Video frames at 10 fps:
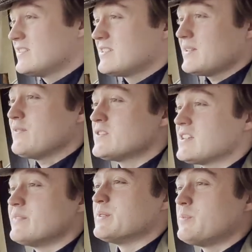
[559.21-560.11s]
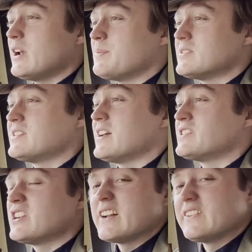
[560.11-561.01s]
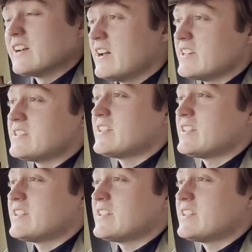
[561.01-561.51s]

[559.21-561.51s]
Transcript: Just every time you pull up a set of traffic lights,